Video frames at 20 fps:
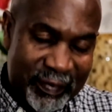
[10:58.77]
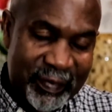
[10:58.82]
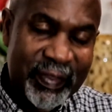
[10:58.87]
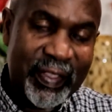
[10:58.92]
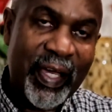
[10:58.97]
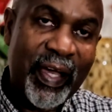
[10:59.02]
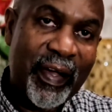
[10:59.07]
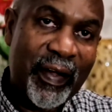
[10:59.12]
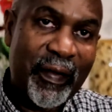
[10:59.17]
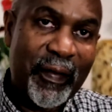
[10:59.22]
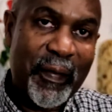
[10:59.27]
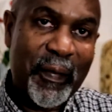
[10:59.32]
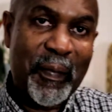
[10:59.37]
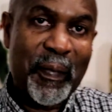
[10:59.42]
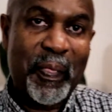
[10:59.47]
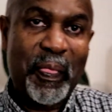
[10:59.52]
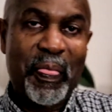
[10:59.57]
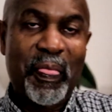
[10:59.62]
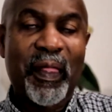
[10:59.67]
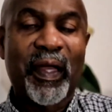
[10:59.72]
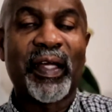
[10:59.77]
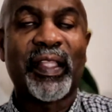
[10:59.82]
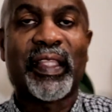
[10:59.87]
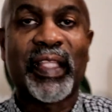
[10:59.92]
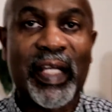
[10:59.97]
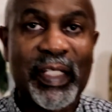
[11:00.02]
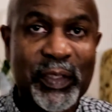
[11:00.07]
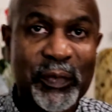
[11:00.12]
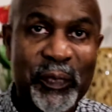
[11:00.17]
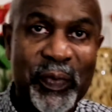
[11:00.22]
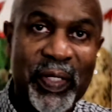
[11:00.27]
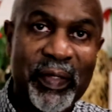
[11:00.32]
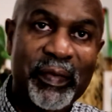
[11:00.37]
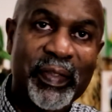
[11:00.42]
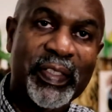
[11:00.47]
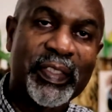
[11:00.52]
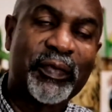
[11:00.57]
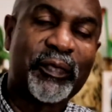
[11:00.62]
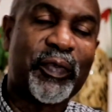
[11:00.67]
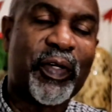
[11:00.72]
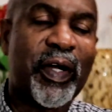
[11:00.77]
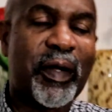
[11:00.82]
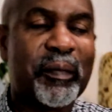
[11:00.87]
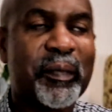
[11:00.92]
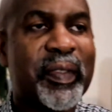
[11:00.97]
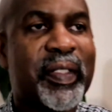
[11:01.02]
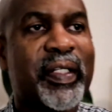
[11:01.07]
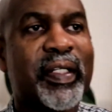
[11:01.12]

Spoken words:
yeah, that's where he's from.